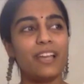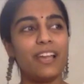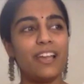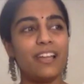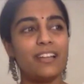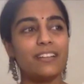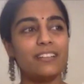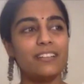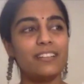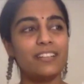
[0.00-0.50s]

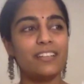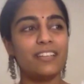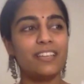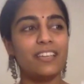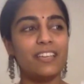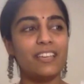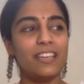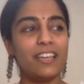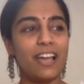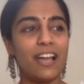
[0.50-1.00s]
And he
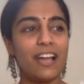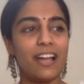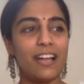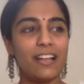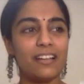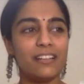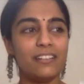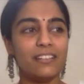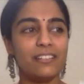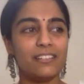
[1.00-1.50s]

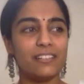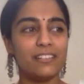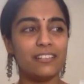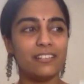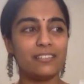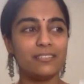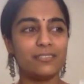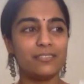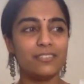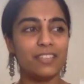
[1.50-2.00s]

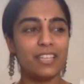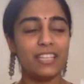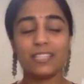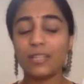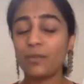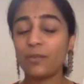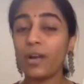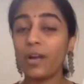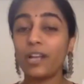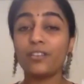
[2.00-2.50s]

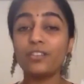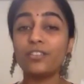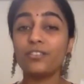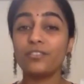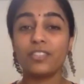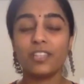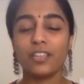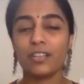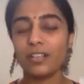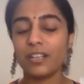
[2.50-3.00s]
said, "Why don't you
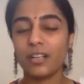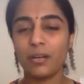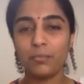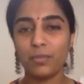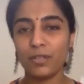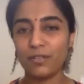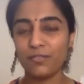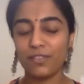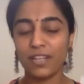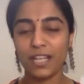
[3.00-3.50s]
sing a
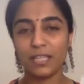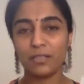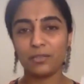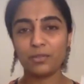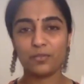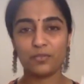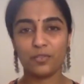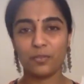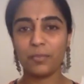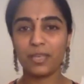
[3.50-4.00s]
couple of
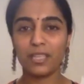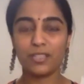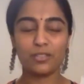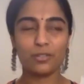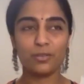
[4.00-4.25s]
lines for me?"